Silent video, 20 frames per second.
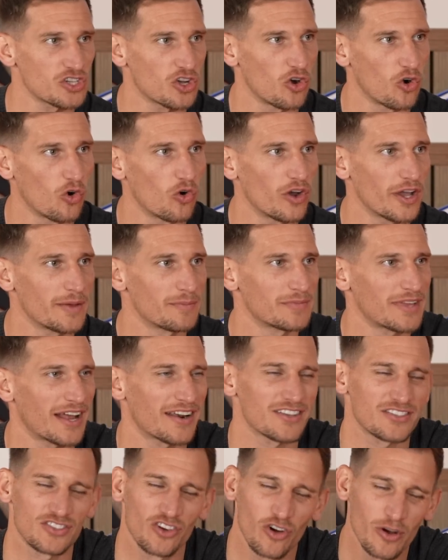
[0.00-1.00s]
caught him down
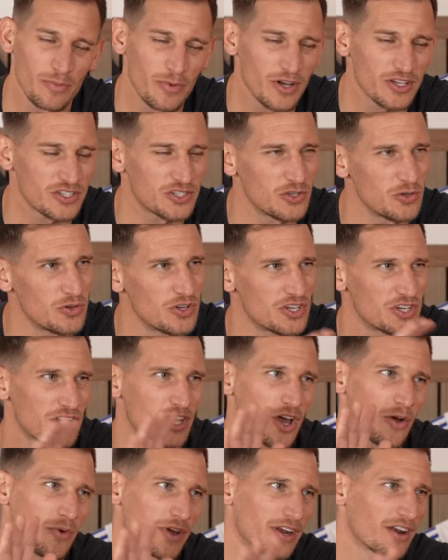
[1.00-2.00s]
the side. But as soon as you
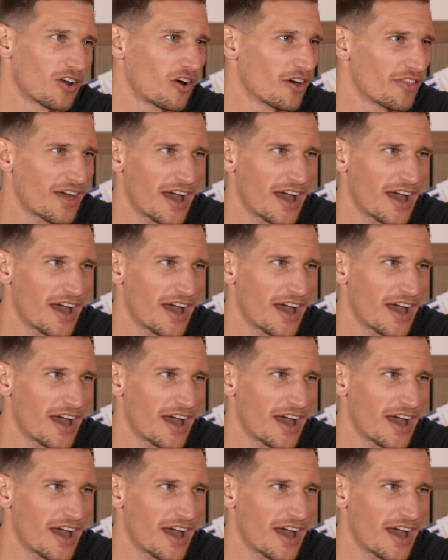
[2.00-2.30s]
go in like that,